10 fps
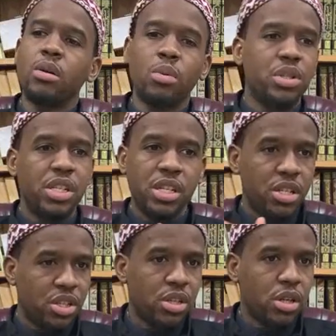which
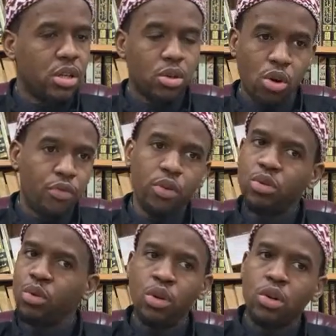is kufrun
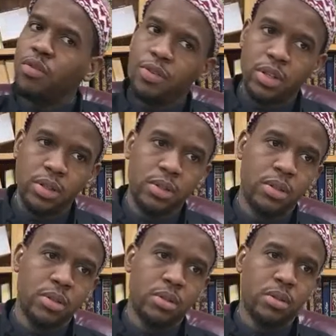duna kufr.
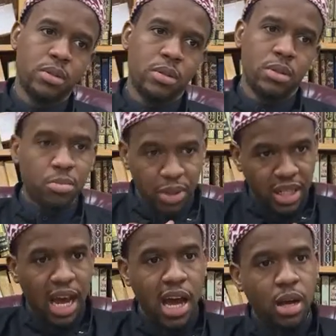
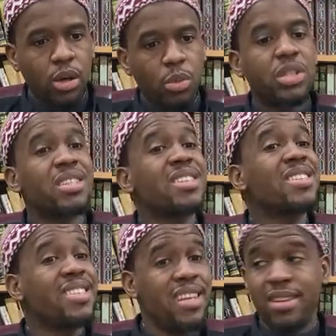Bid'ah which is a
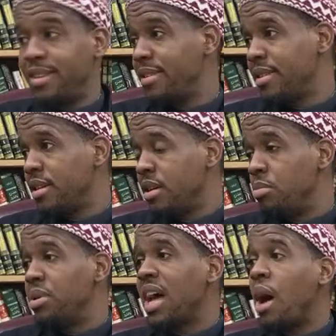sin.
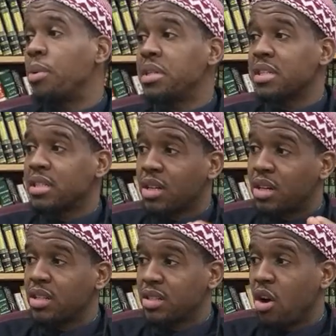Bid'ah which is
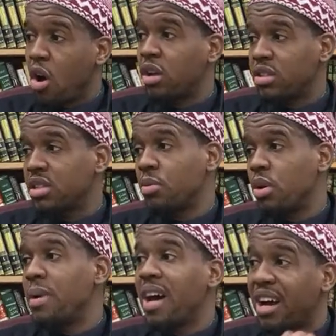called to someone
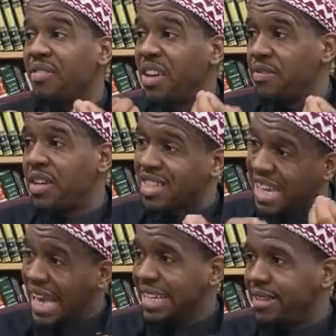ma khafifa. It's
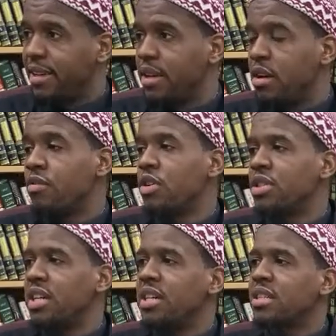light.
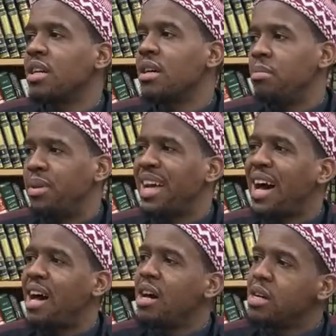Versus
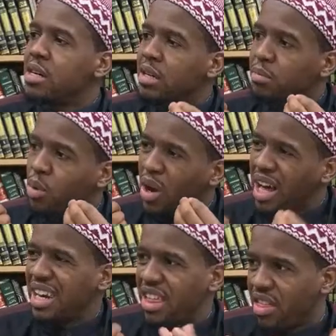bid'ah
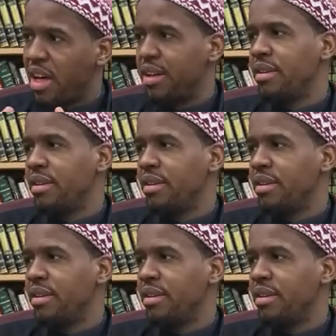mughalladha.